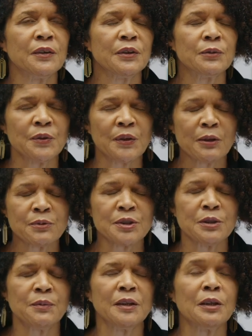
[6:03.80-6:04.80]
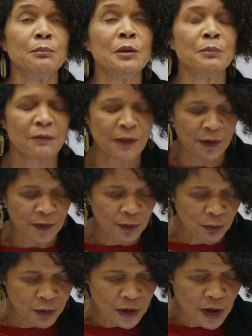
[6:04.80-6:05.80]
that that was something that people felt they
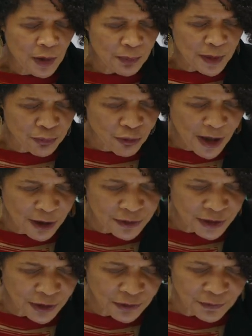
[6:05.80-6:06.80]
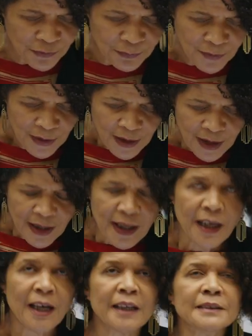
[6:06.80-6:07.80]
would be proud of,
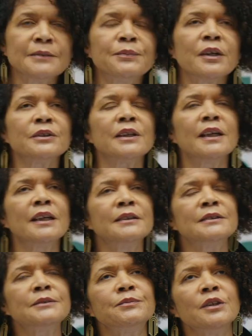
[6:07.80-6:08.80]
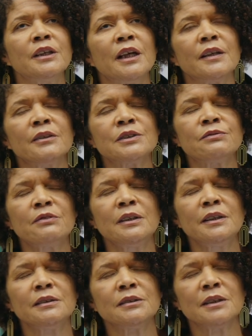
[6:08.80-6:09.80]
and uh, and uh, it was
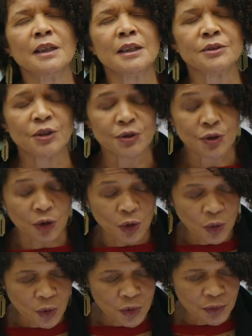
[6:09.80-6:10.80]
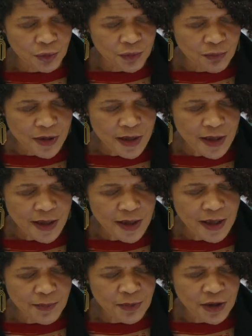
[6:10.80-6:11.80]
really uh, touched a chord with me
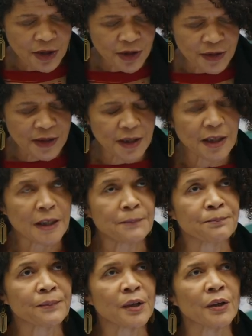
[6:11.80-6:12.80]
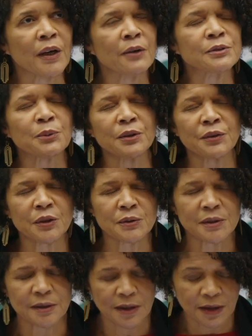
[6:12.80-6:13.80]
uh, because um, you know I was one of
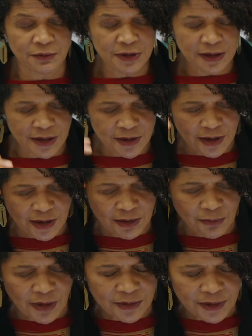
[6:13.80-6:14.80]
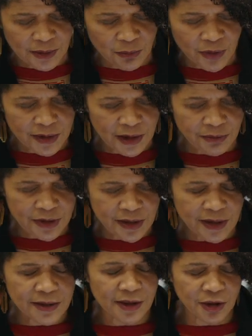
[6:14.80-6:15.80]
those irritating, well in some ways
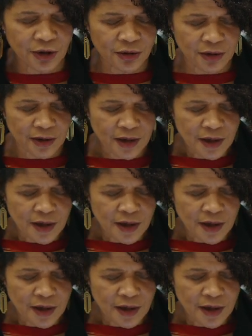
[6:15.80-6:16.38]
irritating young